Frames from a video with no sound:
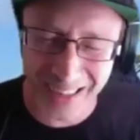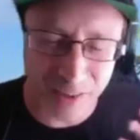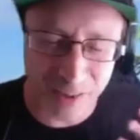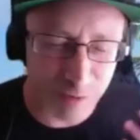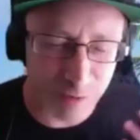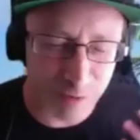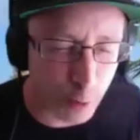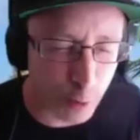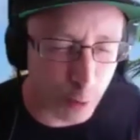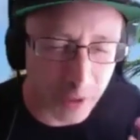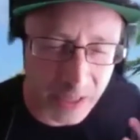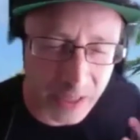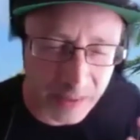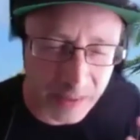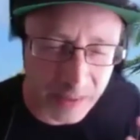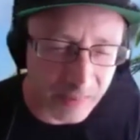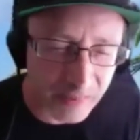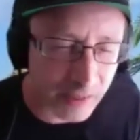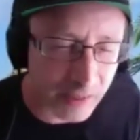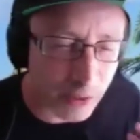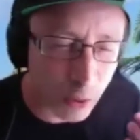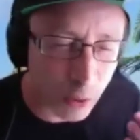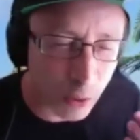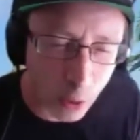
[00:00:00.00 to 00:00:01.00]

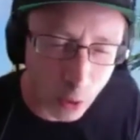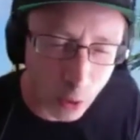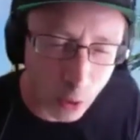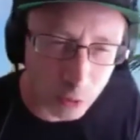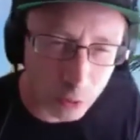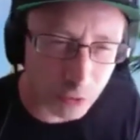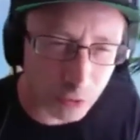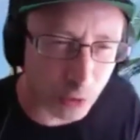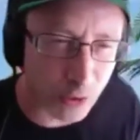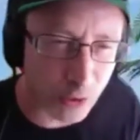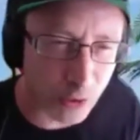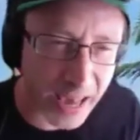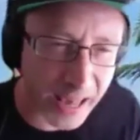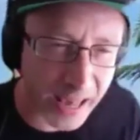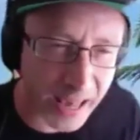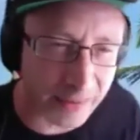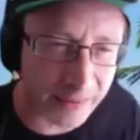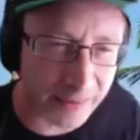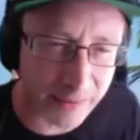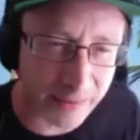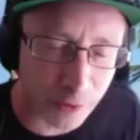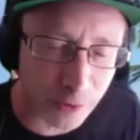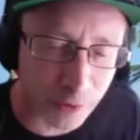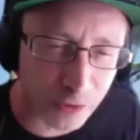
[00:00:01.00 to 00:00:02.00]
fluidity or
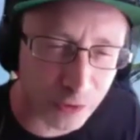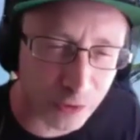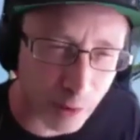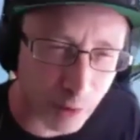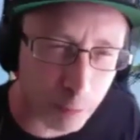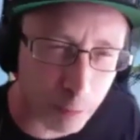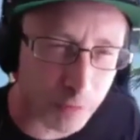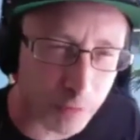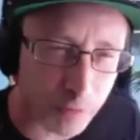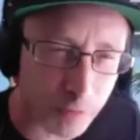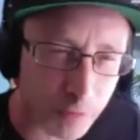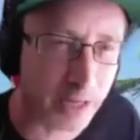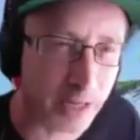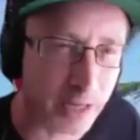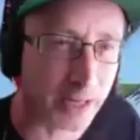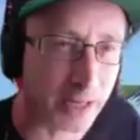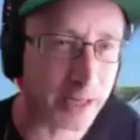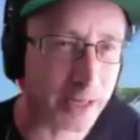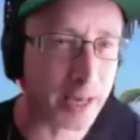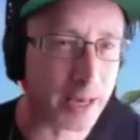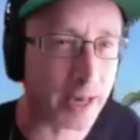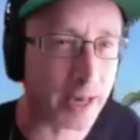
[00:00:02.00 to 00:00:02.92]
tonality or something in it.